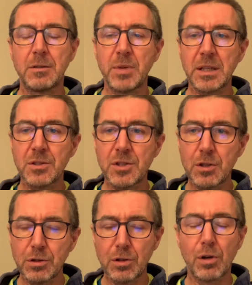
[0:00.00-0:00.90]
because
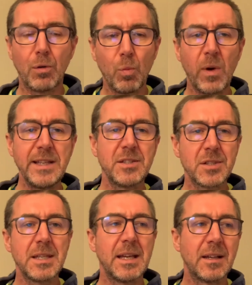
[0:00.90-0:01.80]
you're not
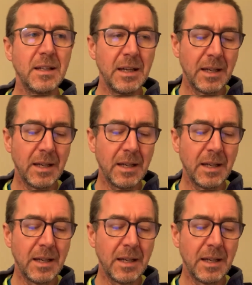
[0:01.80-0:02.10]
wasting